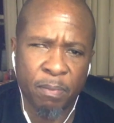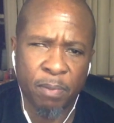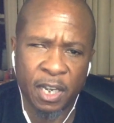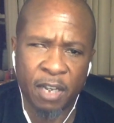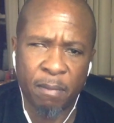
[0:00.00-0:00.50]

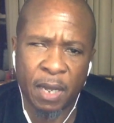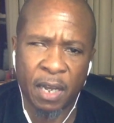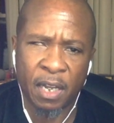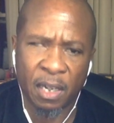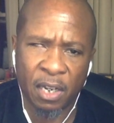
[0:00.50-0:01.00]
played by
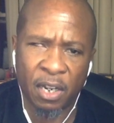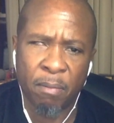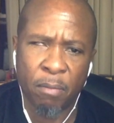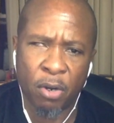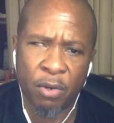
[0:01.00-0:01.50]
Claire
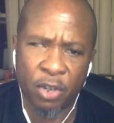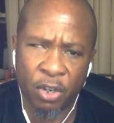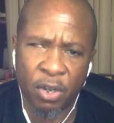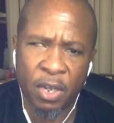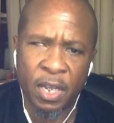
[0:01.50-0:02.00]

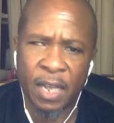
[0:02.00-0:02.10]
Maurier,